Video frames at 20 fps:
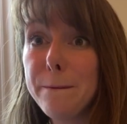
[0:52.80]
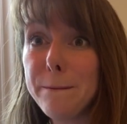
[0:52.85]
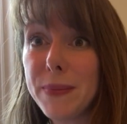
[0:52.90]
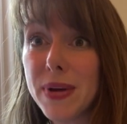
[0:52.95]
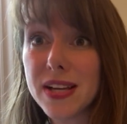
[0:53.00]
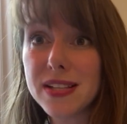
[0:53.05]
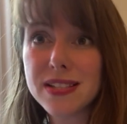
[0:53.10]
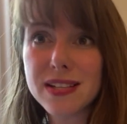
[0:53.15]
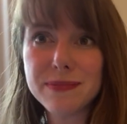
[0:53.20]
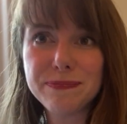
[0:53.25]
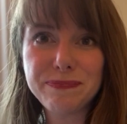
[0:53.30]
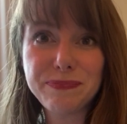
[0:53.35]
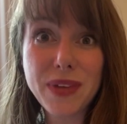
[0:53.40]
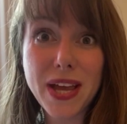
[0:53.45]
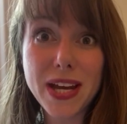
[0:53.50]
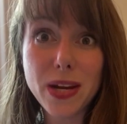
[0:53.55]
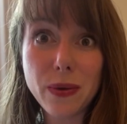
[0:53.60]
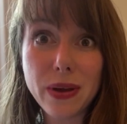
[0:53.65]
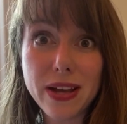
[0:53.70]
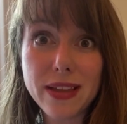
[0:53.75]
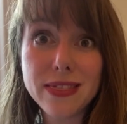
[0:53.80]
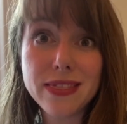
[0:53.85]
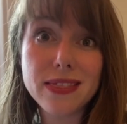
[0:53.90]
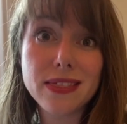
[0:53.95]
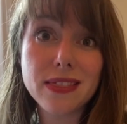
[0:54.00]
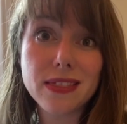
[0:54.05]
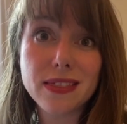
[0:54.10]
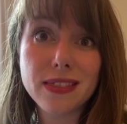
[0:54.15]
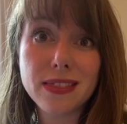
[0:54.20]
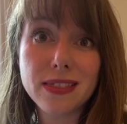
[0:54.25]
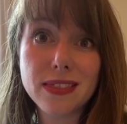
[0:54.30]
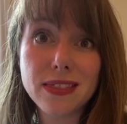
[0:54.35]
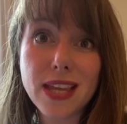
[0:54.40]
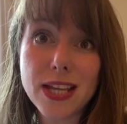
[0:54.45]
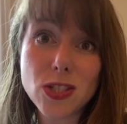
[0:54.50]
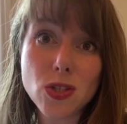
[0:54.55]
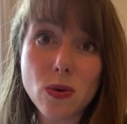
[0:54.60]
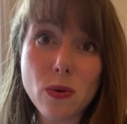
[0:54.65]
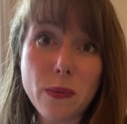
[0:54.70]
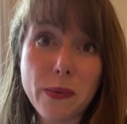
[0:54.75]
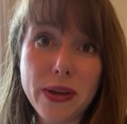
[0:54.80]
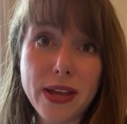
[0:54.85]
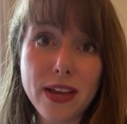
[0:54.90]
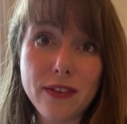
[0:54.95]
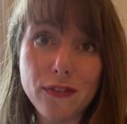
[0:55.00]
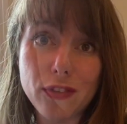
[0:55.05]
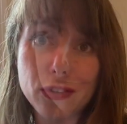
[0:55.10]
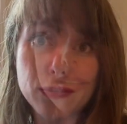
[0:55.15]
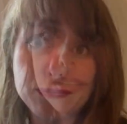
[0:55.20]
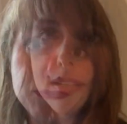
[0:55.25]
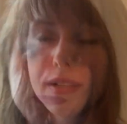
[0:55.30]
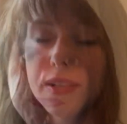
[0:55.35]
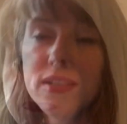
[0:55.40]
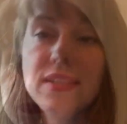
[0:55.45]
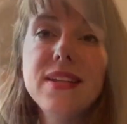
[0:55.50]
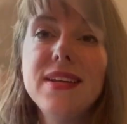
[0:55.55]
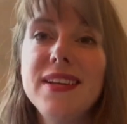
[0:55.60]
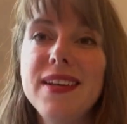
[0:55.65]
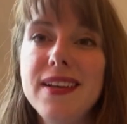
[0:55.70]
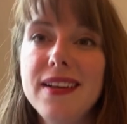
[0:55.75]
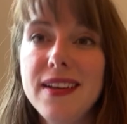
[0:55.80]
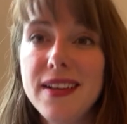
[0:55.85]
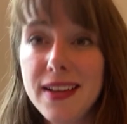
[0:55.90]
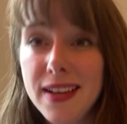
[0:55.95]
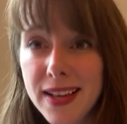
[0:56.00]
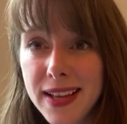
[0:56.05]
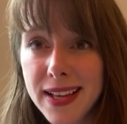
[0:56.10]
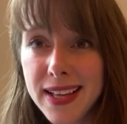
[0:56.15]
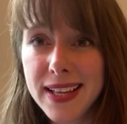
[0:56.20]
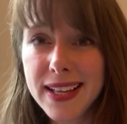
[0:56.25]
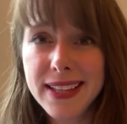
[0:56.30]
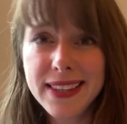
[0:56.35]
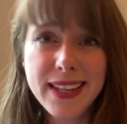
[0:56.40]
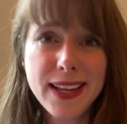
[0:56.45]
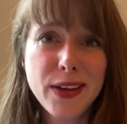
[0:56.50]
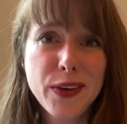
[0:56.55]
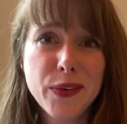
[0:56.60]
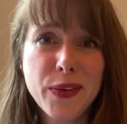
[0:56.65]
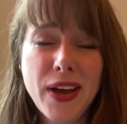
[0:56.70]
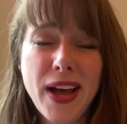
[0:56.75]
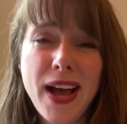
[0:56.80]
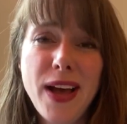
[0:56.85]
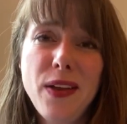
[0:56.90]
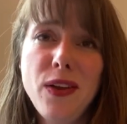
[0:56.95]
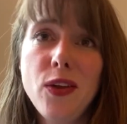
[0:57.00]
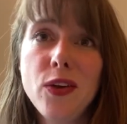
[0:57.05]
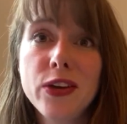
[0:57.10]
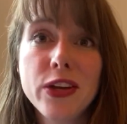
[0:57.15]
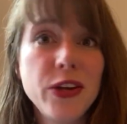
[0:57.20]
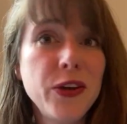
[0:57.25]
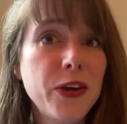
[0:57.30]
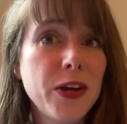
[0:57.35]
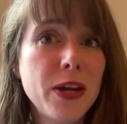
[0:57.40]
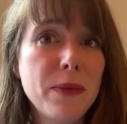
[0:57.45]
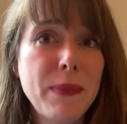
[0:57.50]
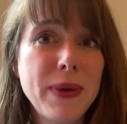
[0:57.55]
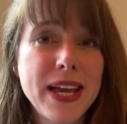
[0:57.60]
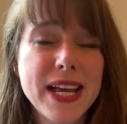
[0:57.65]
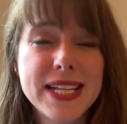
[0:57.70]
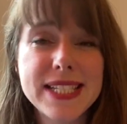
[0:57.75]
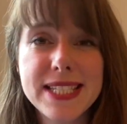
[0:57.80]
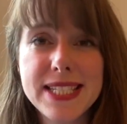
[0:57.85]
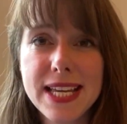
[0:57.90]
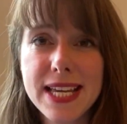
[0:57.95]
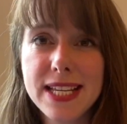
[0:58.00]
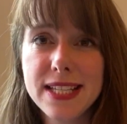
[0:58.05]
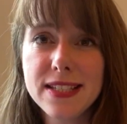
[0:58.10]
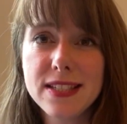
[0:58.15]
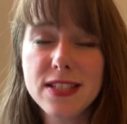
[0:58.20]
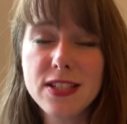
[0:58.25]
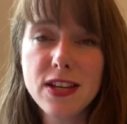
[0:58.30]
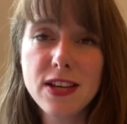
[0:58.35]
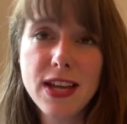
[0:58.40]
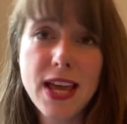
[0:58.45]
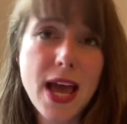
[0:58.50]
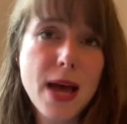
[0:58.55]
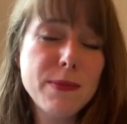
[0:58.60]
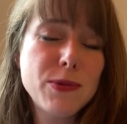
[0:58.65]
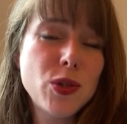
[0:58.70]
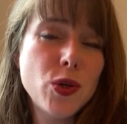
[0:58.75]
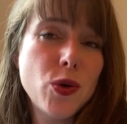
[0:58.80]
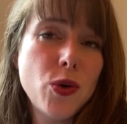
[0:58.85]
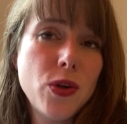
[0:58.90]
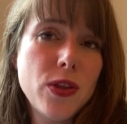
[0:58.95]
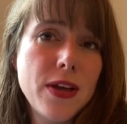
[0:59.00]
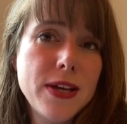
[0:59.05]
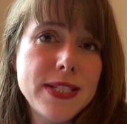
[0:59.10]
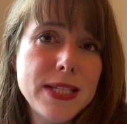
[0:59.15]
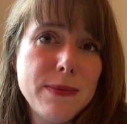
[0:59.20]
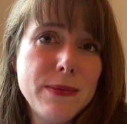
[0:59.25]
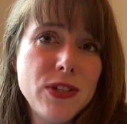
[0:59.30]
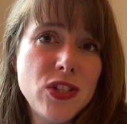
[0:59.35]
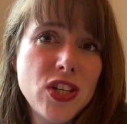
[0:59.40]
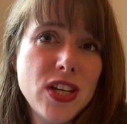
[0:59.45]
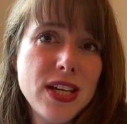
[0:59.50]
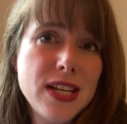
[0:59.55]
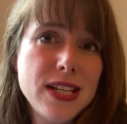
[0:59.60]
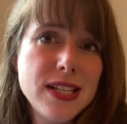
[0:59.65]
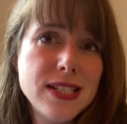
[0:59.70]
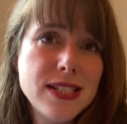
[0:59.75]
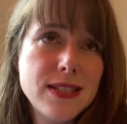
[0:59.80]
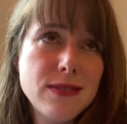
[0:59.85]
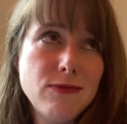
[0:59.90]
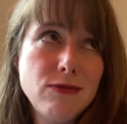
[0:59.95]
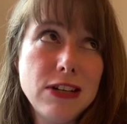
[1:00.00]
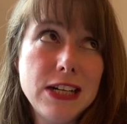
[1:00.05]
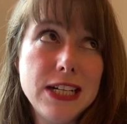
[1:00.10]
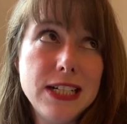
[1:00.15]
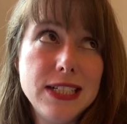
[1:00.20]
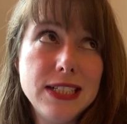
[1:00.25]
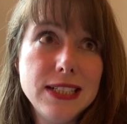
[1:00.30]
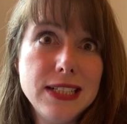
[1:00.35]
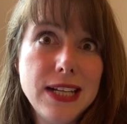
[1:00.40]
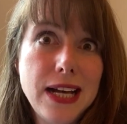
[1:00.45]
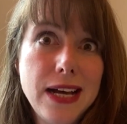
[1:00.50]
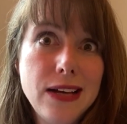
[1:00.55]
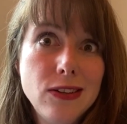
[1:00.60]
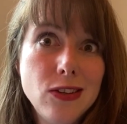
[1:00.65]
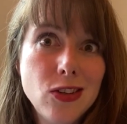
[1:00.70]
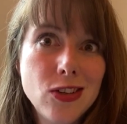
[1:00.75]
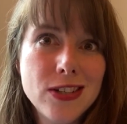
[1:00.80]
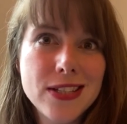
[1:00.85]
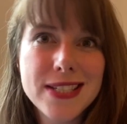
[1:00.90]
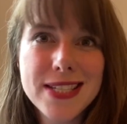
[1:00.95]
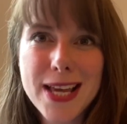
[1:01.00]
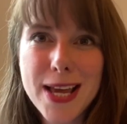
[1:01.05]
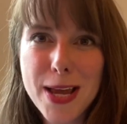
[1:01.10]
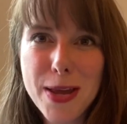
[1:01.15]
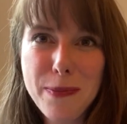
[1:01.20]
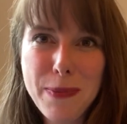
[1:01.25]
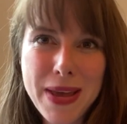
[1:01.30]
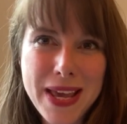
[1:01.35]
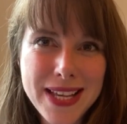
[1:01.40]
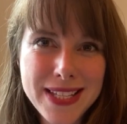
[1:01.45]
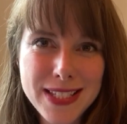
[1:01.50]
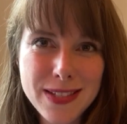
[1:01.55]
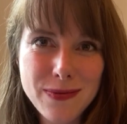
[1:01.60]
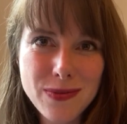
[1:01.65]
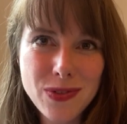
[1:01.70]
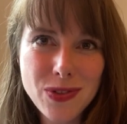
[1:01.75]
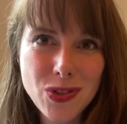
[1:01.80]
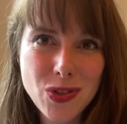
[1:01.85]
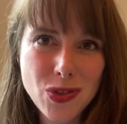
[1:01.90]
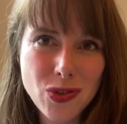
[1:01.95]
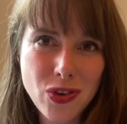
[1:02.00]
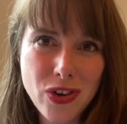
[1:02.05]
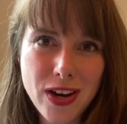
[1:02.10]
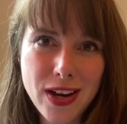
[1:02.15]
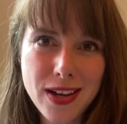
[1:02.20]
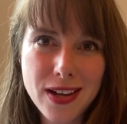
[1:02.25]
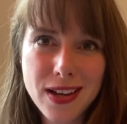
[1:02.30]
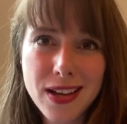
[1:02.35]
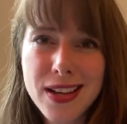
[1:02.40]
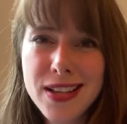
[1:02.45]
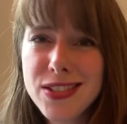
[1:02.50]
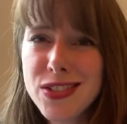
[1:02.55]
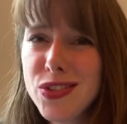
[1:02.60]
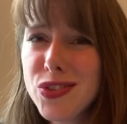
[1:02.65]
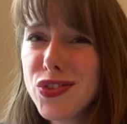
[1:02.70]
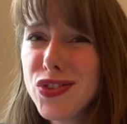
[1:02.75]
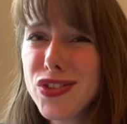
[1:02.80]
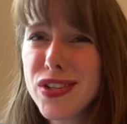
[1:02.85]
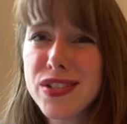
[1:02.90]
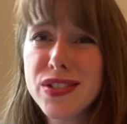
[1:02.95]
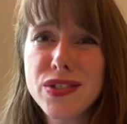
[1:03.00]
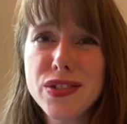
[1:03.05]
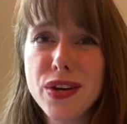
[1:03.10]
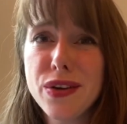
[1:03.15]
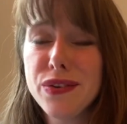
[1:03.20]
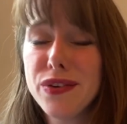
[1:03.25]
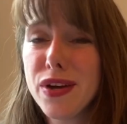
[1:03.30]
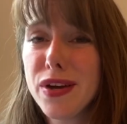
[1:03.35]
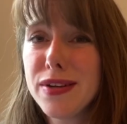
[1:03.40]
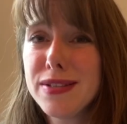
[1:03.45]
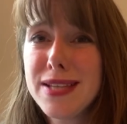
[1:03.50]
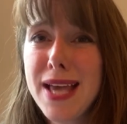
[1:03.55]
But anyway, that's not what we're here for. Now, how long are you going to be at a scene to capture all those images? Well, how long's a piece of string? Because you just don't know.